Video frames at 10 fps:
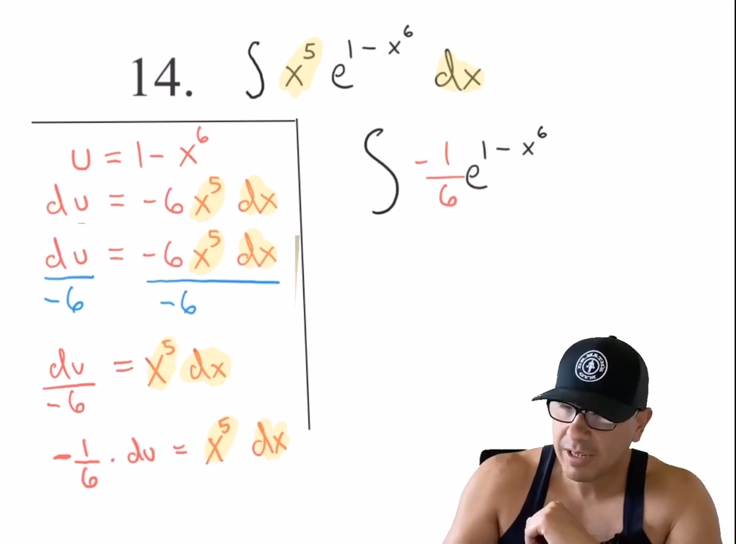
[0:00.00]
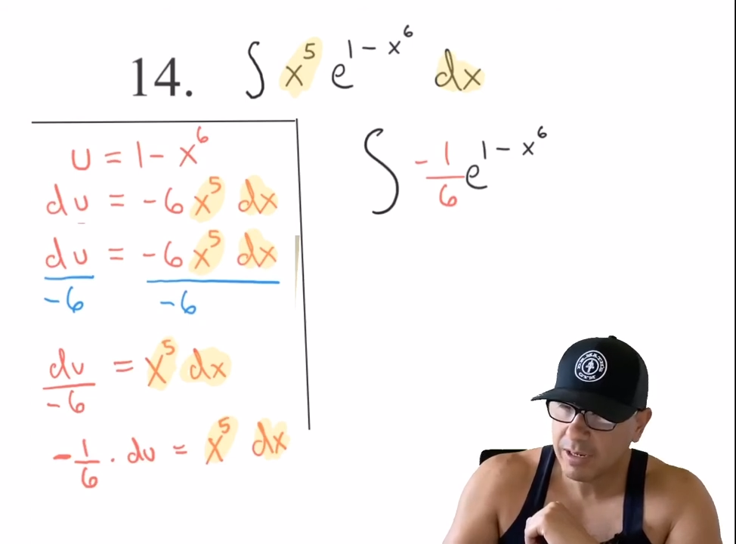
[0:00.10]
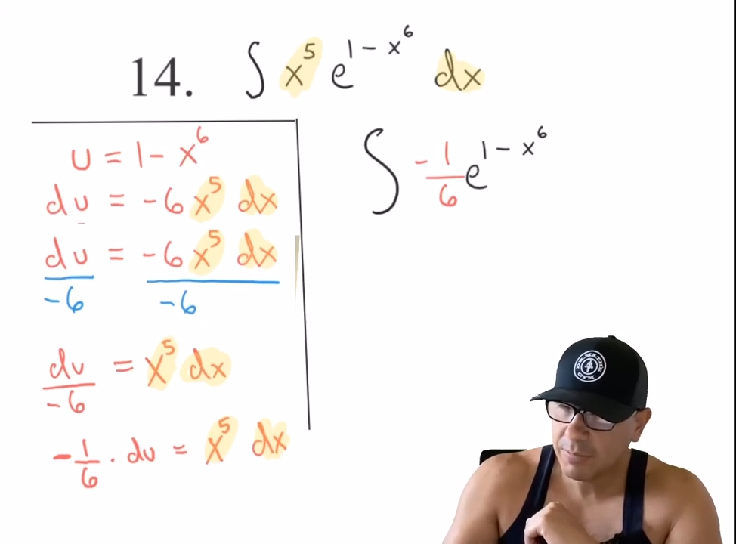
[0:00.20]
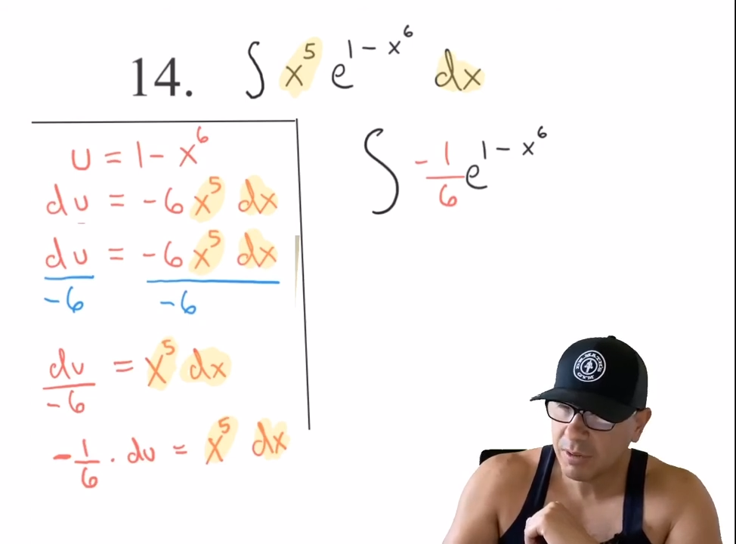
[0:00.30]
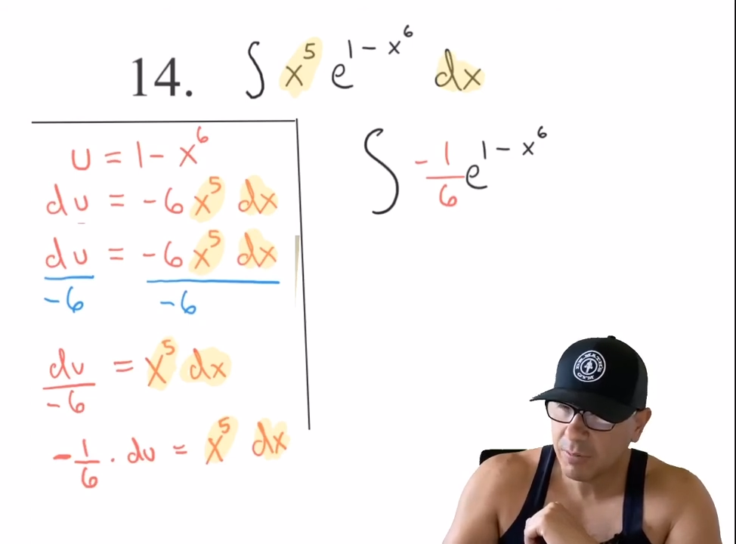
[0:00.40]
Let
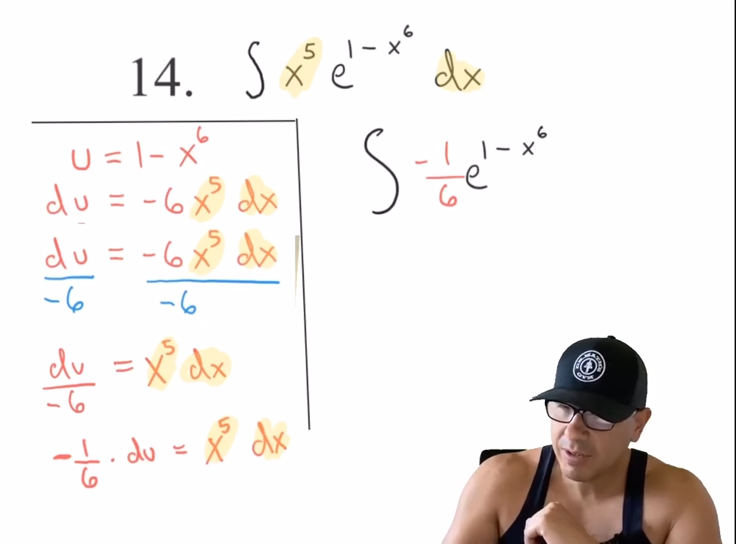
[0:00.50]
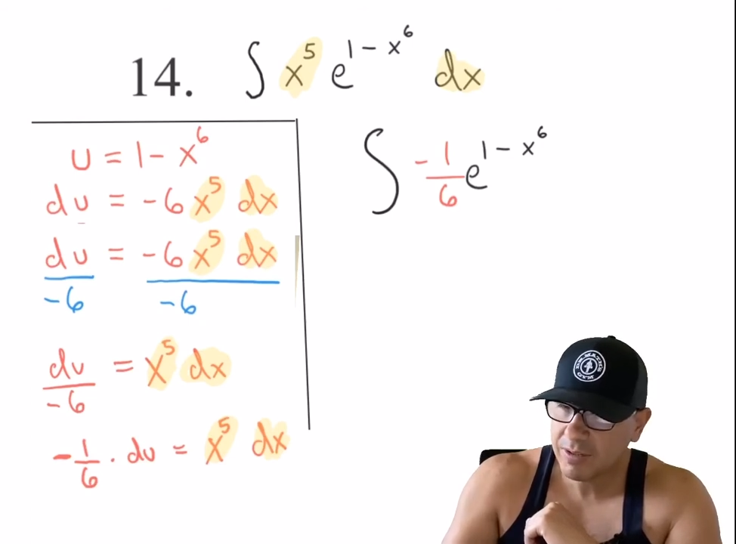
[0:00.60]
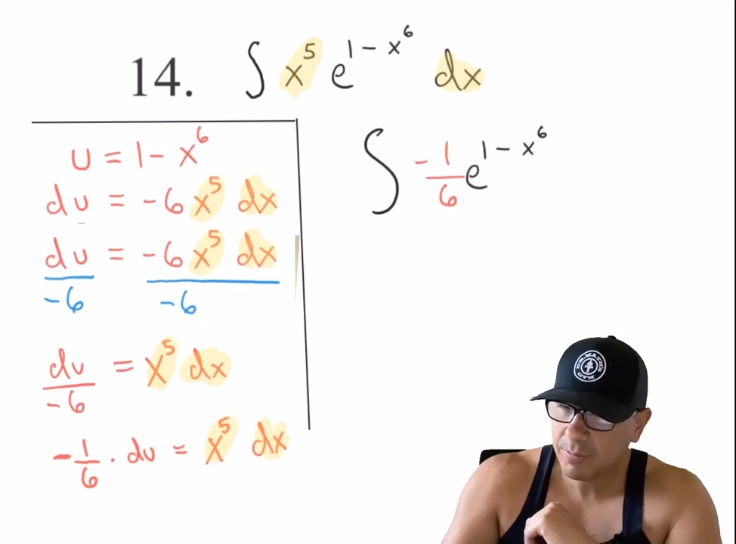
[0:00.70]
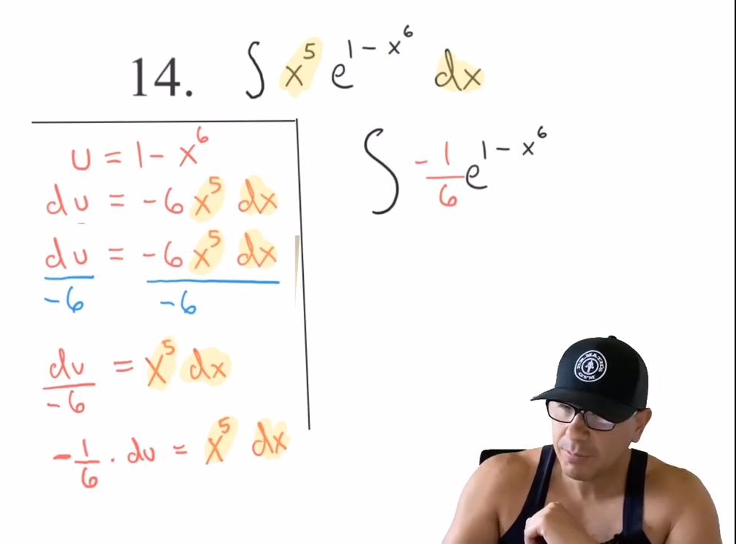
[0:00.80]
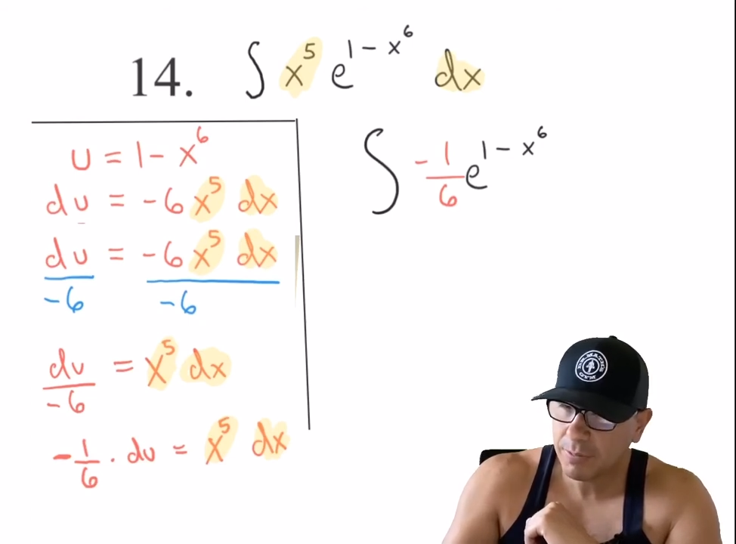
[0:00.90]
me erase
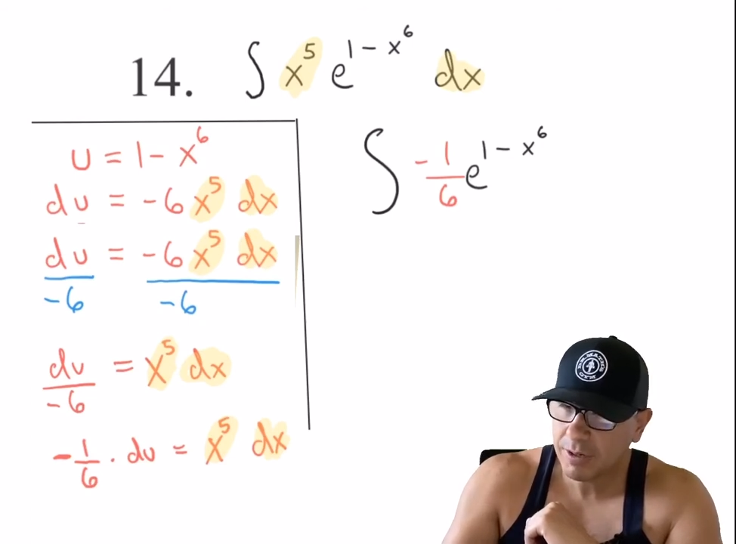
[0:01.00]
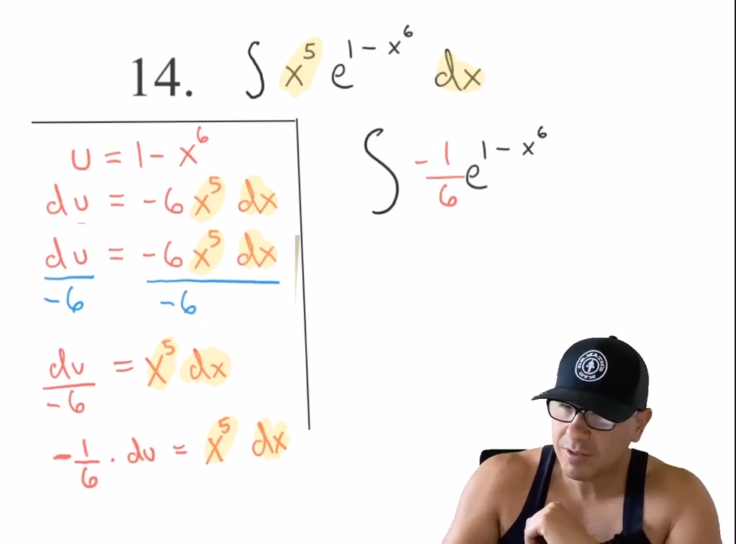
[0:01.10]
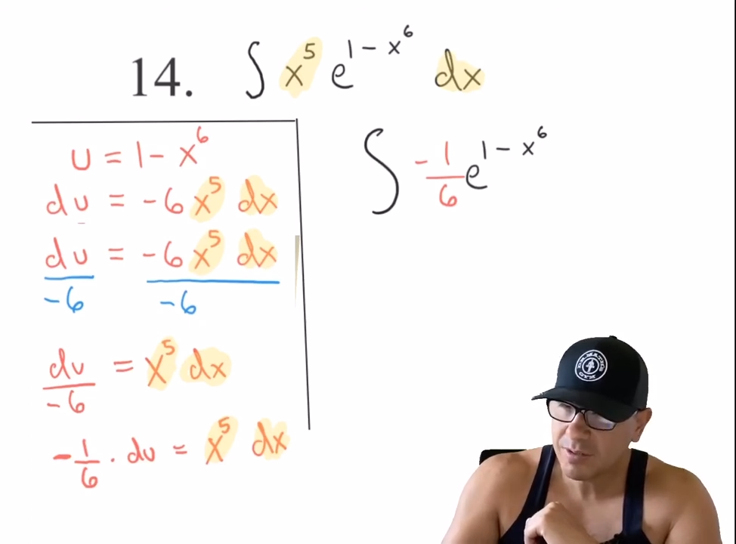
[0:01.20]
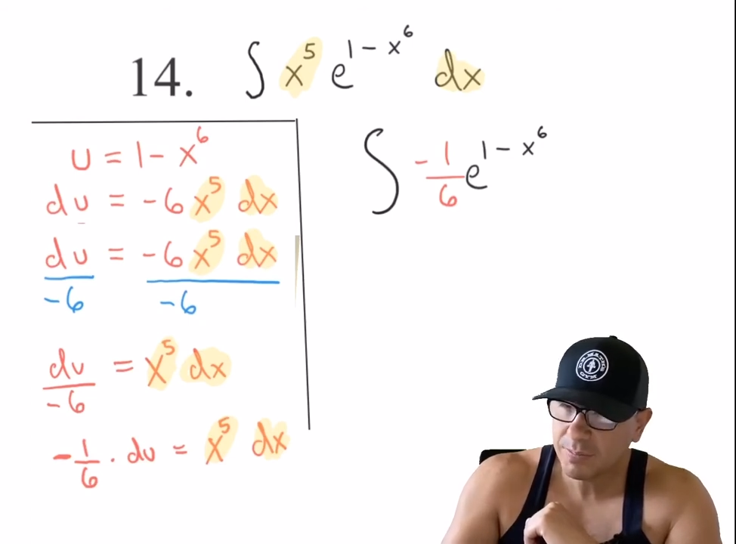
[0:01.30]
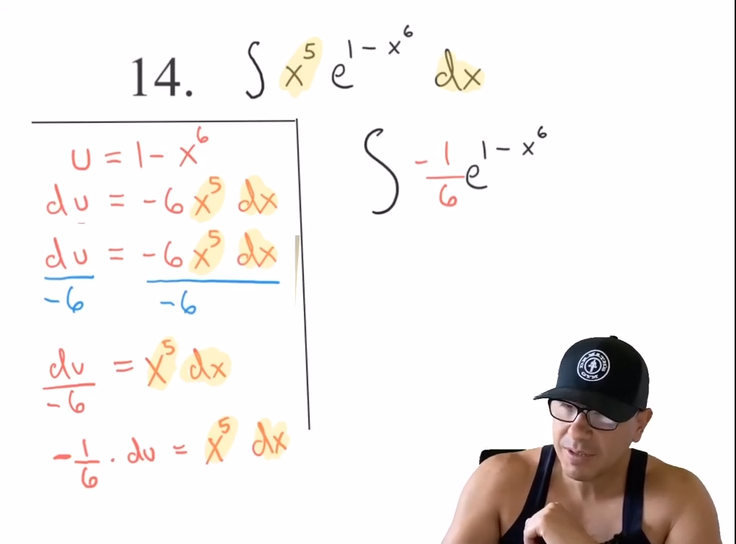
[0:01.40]
some
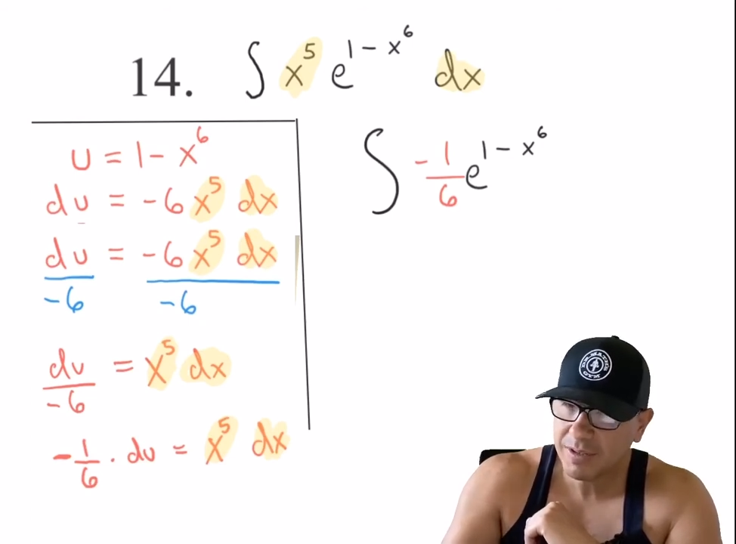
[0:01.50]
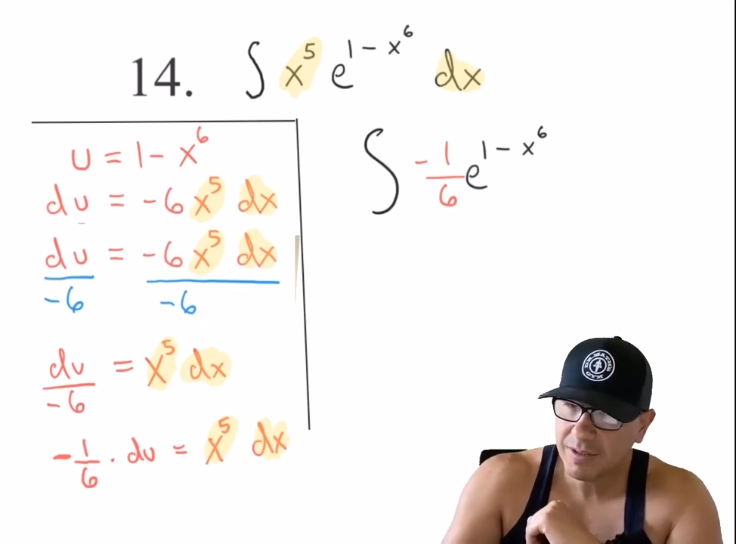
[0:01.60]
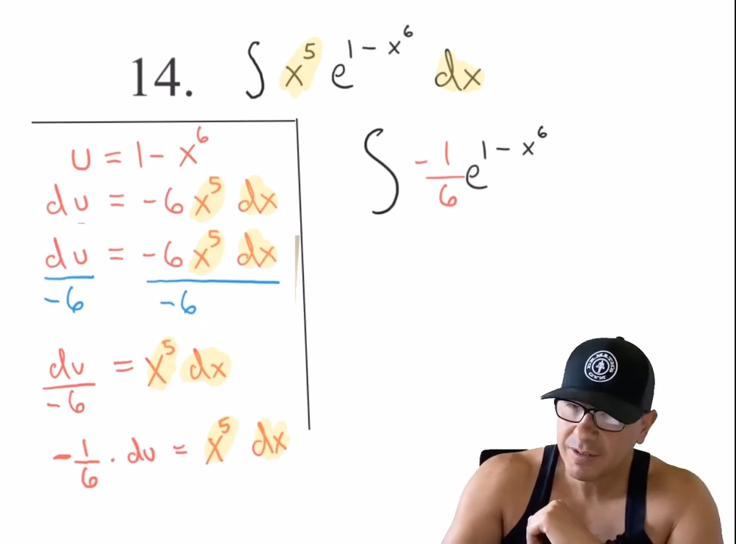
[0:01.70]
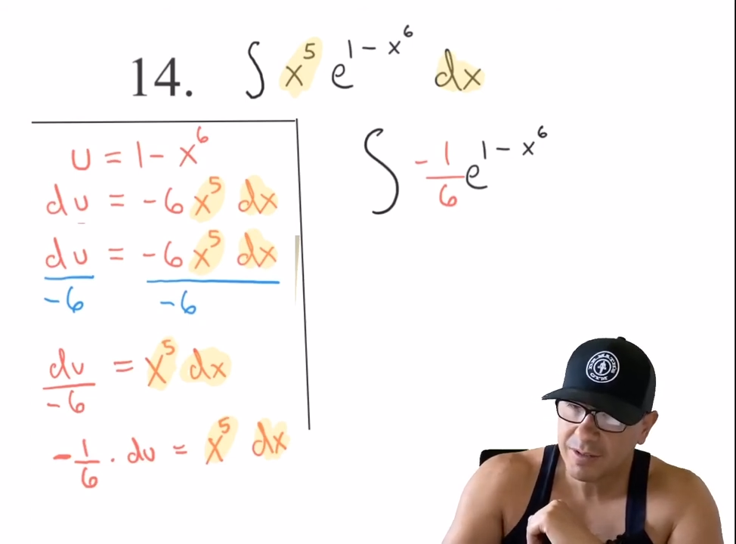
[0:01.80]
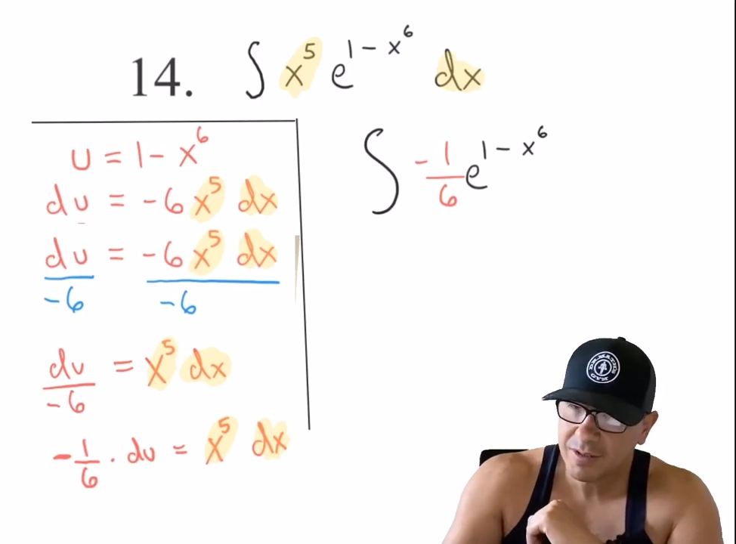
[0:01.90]
parts because